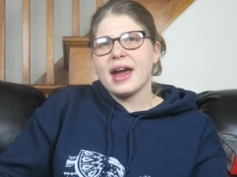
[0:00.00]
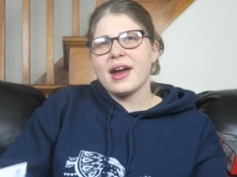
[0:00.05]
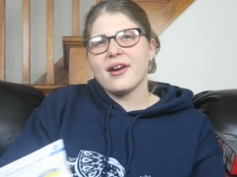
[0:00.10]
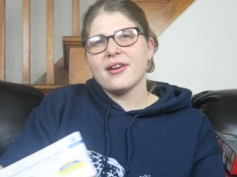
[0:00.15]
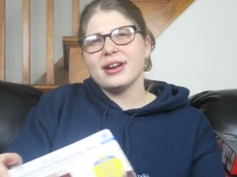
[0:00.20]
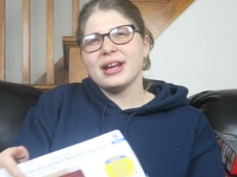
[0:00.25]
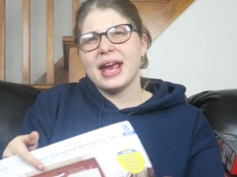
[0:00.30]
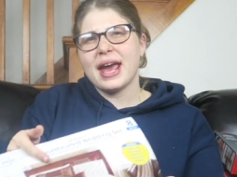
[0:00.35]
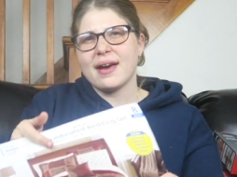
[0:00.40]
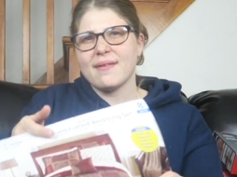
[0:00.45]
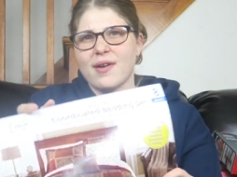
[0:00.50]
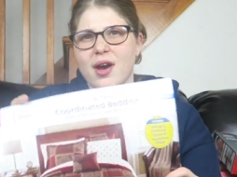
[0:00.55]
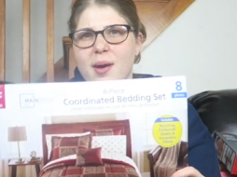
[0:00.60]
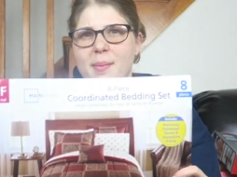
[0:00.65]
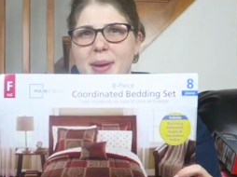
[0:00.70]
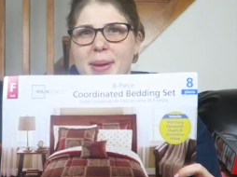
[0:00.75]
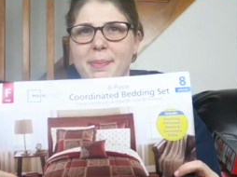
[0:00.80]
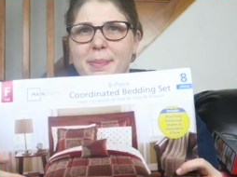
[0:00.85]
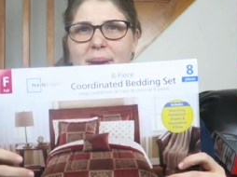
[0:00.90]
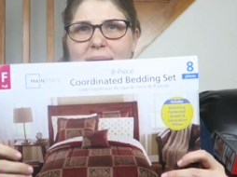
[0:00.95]
I already have it
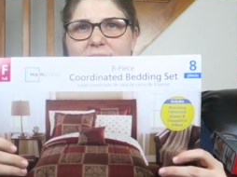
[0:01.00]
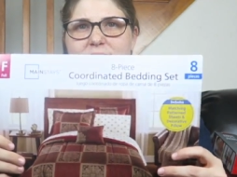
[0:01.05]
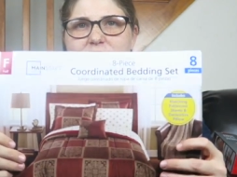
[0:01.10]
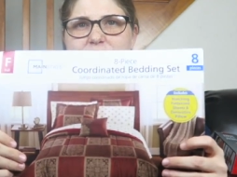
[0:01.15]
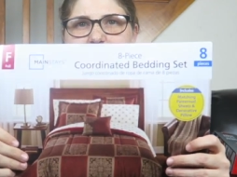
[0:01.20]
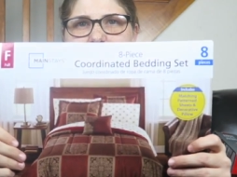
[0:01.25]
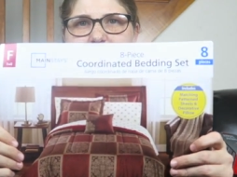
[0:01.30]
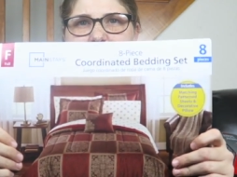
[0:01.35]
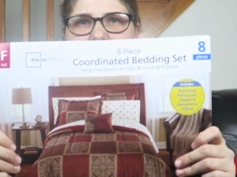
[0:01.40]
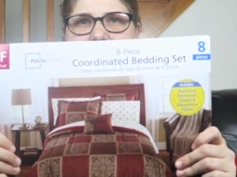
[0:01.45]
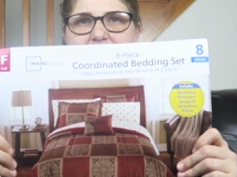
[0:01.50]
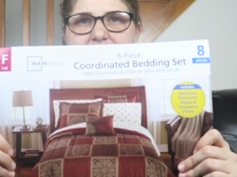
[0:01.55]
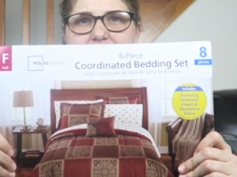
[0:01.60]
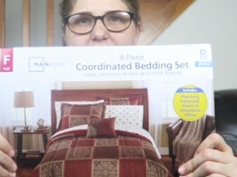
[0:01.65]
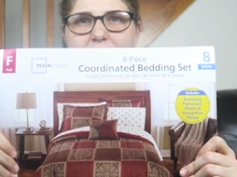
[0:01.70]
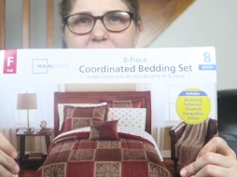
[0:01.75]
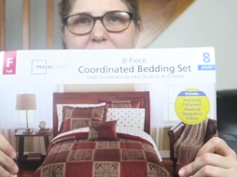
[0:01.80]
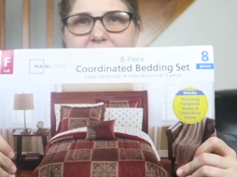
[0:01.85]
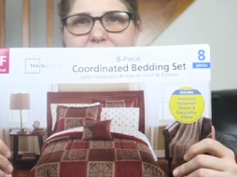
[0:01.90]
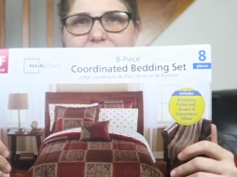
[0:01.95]
on my bed, so I just have
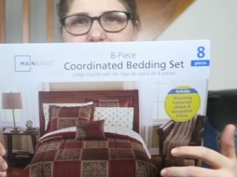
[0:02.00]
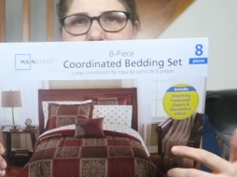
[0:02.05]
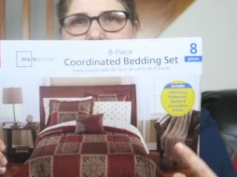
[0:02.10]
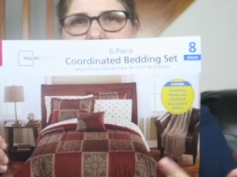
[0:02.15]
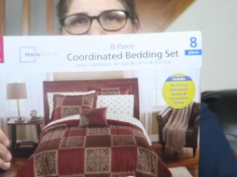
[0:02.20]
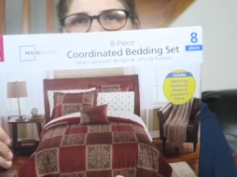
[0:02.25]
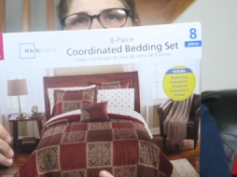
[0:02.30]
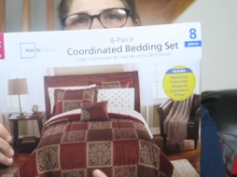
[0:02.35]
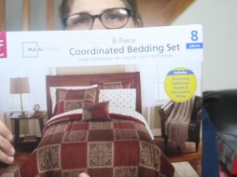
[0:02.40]
a picture.